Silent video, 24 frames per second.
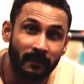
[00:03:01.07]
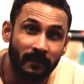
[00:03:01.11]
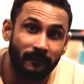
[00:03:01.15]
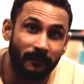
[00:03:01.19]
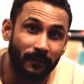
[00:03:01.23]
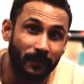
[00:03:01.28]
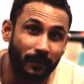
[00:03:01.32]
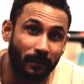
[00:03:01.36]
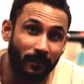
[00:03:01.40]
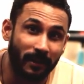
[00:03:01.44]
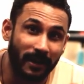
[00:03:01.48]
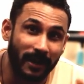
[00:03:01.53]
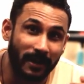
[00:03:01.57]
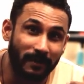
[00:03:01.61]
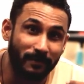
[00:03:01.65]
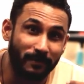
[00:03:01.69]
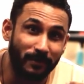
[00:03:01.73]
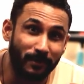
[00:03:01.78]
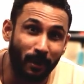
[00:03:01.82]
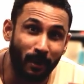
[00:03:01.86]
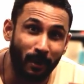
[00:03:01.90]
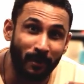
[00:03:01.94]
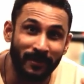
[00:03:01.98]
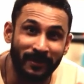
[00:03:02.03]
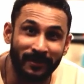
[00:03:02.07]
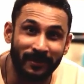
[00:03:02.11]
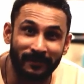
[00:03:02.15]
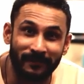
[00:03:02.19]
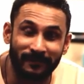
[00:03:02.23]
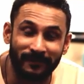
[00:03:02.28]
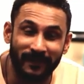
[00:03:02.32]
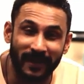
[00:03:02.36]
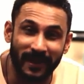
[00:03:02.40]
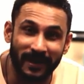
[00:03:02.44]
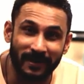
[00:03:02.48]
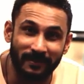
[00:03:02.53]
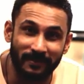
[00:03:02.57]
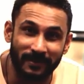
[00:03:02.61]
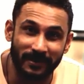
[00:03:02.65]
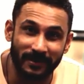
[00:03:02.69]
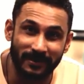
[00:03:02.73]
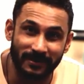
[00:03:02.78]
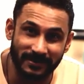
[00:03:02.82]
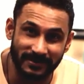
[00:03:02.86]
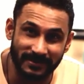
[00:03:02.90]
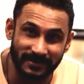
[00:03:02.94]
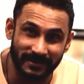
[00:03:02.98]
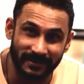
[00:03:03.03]
for your abdominal fat,
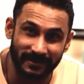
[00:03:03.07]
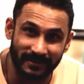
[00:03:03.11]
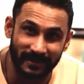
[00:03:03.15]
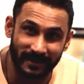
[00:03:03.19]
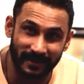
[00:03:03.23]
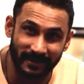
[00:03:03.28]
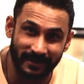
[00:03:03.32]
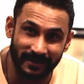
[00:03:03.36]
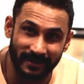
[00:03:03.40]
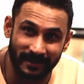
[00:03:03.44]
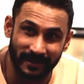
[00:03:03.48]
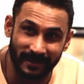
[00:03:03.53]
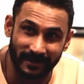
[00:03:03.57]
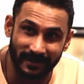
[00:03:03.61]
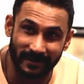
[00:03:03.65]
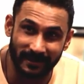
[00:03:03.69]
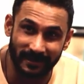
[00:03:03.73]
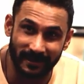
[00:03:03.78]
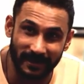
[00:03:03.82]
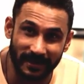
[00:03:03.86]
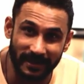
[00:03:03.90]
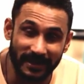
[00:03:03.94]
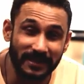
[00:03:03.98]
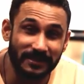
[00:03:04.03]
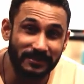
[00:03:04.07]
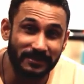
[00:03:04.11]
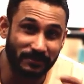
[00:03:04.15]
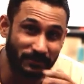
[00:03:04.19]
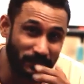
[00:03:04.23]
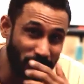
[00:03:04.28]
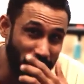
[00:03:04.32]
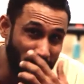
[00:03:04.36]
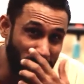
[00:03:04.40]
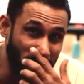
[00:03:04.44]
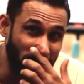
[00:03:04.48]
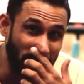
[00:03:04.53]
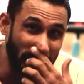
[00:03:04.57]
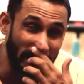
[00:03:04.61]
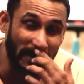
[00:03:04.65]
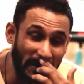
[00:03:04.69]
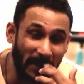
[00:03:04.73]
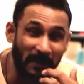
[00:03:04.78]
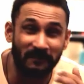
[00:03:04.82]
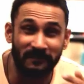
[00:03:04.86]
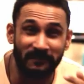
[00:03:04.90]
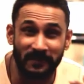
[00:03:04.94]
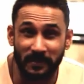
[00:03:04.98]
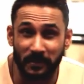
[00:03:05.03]
because it leads to
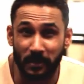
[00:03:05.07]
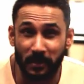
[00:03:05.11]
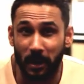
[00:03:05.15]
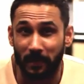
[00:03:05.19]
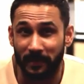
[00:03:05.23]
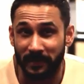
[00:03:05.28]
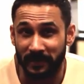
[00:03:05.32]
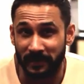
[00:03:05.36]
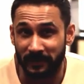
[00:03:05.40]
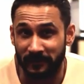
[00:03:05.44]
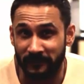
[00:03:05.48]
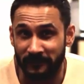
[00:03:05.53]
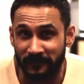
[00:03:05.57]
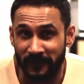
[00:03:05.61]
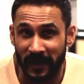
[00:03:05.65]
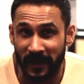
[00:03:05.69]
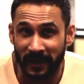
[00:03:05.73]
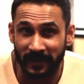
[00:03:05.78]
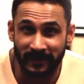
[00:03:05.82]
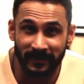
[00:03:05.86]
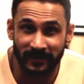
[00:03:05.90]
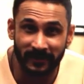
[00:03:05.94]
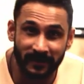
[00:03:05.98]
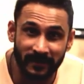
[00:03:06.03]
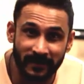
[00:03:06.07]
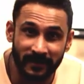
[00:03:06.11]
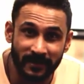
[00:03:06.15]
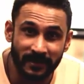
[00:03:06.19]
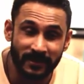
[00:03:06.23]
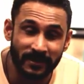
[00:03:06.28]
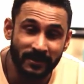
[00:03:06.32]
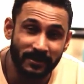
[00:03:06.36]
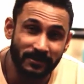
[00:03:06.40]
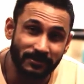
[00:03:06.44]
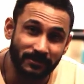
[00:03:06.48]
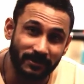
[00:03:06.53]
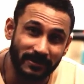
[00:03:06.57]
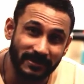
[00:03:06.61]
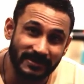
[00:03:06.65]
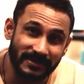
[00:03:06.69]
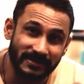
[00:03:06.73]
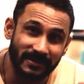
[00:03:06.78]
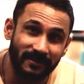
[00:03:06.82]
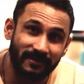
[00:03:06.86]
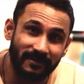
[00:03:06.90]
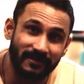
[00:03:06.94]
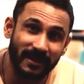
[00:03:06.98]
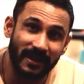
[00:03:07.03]
lot of abdominal fat. So
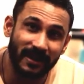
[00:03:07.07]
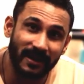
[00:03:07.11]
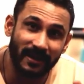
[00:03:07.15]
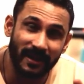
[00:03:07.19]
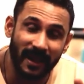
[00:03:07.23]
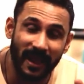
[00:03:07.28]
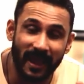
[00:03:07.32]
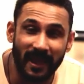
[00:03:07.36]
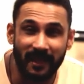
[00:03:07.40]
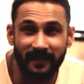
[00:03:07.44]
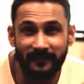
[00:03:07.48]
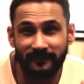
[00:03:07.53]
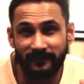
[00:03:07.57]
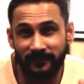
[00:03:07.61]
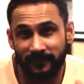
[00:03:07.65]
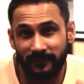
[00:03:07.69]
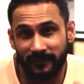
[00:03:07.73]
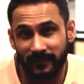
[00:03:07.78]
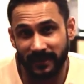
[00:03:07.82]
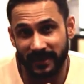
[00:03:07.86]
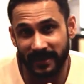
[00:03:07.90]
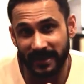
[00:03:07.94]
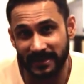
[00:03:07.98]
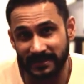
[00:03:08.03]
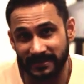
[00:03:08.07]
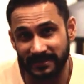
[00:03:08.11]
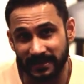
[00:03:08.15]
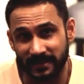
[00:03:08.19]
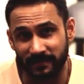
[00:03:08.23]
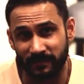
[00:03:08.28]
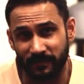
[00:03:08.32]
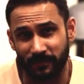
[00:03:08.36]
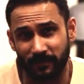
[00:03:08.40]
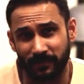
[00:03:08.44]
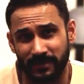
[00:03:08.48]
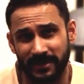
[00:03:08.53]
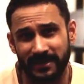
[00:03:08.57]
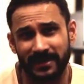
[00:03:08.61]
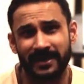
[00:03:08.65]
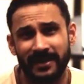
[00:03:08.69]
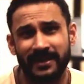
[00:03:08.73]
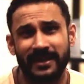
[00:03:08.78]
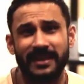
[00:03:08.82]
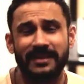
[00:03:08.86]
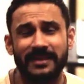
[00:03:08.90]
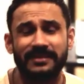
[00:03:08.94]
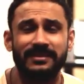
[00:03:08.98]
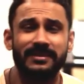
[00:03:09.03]
instead of that, have casein protein.
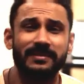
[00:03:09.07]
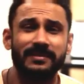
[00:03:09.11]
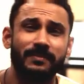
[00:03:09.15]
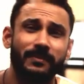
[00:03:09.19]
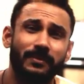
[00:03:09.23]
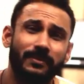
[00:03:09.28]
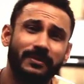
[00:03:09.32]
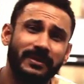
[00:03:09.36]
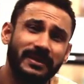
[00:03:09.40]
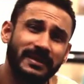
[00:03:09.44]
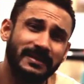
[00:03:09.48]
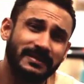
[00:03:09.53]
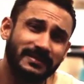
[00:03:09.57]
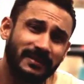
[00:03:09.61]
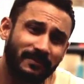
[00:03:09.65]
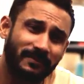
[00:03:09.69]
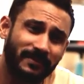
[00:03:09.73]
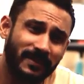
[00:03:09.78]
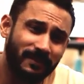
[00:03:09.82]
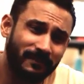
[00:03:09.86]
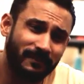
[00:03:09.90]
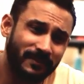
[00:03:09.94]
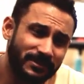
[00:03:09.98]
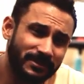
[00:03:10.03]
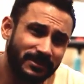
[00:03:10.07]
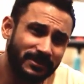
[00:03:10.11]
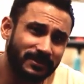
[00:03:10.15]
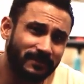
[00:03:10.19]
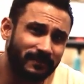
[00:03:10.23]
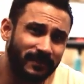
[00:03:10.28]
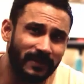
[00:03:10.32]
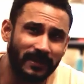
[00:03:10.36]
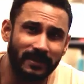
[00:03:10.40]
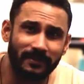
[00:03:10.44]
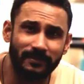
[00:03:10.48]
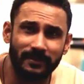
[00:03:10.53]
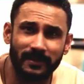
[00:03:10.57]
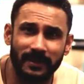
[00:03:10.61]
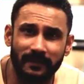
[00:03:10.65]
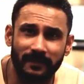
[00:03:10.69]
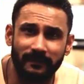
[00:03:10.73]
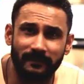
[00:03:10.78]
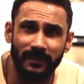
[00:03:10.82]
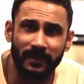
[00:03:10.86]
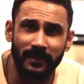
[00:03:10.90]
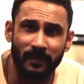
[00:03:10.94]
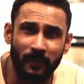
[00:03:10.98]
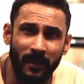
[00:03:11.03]
And casein protein is something which is available
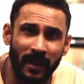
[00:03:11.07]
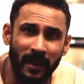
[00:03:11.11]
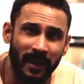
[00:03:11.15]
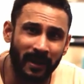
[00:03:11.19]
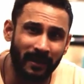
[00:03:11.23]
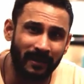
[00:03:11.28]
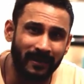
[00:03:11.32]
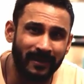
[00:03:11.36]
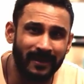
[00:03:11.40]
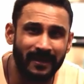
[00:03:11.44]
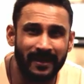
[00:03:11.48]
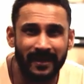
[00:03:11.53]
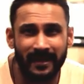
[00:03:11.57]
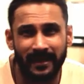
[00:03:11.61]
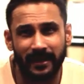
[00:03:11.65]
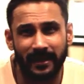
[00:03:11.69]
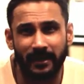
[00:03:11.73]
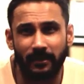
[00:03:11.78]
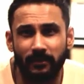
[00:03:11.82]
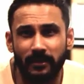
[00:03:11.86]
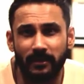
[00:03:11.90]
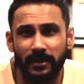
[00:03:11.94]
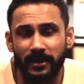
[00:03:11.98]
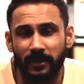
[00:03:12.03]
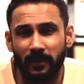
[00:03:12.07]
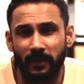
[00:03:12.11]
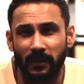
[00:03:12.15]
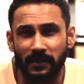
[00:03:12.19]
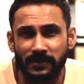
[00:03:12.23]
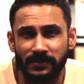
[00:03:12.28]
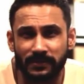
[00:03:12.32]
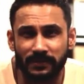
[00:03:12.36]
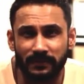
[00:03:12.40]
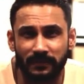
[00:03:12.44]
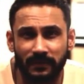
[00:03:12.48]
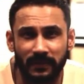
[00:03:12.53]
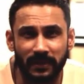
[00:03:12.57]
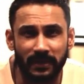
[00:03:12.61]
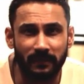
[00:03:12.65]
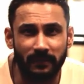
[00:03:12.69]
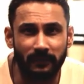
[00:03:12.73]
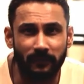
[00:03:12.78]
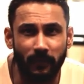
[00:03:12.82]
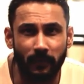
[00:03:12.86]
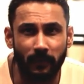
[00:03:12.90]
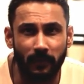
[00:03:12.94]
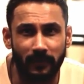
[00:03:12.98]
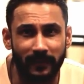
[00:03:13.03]
everywhere. It'll only cost you 3
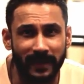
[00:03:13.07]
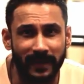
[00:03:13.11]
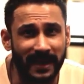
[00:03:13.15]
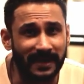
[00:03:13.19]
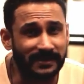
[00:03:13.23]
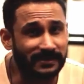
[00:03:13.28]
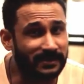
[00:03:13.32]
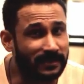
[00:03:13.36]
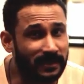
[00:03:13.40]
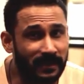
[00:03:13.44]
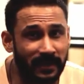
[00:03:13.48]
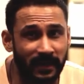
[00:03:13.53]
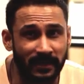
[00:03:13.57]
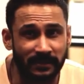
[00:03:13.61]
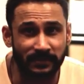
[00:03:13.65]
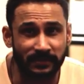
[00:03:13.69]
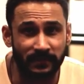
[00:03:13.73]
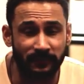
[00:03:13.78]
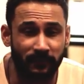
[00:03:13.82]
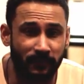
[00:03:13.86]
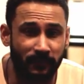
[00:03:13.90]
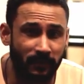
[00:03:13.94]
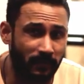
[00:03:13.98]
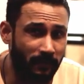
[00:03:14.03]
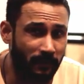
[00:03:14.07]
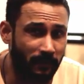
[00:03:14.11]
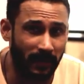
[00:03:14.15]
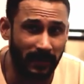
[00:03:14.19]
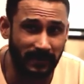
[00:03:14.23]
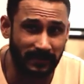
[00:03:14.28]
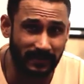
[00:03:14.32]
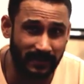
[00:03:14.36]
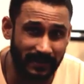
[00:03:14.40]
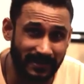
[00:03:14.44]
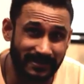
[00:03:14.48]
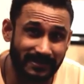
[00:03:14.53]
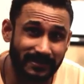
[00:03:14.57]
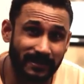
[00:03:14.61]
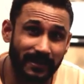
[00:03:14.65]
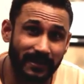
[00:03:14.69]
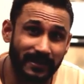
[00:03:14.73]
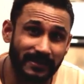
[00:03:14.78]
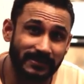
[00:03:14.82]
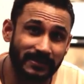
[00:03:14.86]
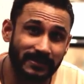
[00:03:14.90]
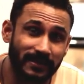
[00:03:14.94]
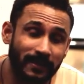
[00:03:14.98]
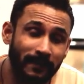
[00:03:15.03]
to 4 grams and it'll last you for a month. It's
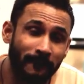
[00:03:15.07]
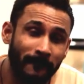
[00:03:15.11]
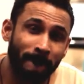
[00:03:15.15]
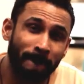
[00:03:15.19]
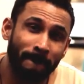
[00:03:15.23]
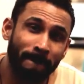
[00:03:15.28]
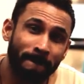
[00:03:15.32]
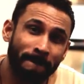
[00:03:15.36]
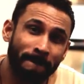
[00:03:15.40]
a